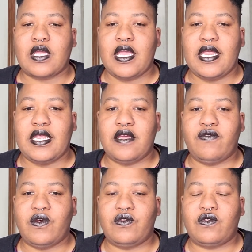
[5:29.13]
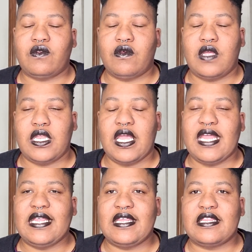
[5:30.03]
any of those,
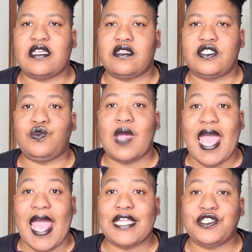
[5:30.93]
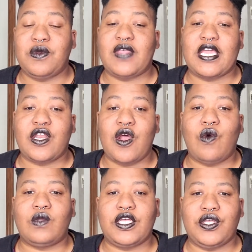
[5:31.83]
anything that to add to it. They can
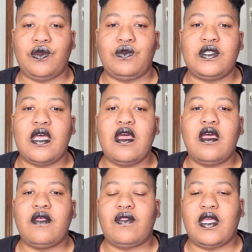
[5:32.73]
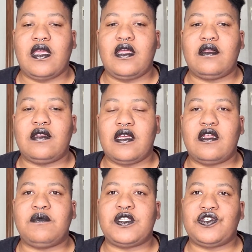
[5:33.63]
only use the
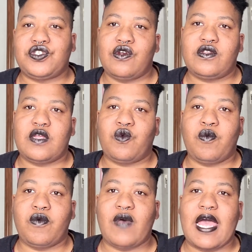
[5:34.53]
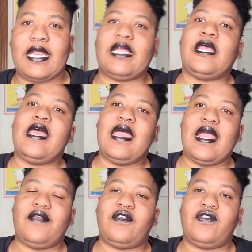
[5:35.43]
denims and shirts that were provided.
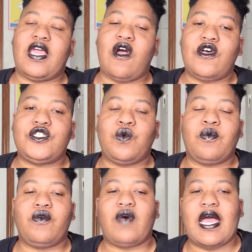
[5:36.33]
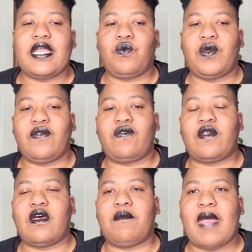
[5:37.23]
And then they also were provided with
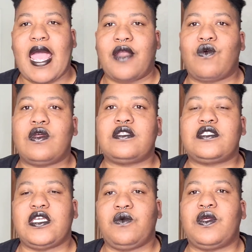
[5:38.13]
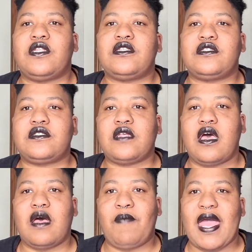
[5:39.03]
some add-on sequins,
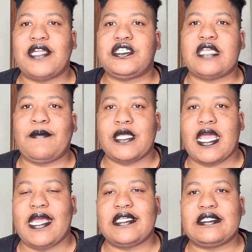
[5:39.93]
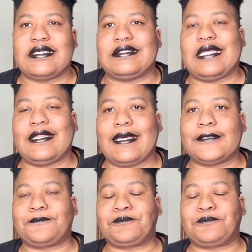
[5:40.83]
patches, appliques, things like that.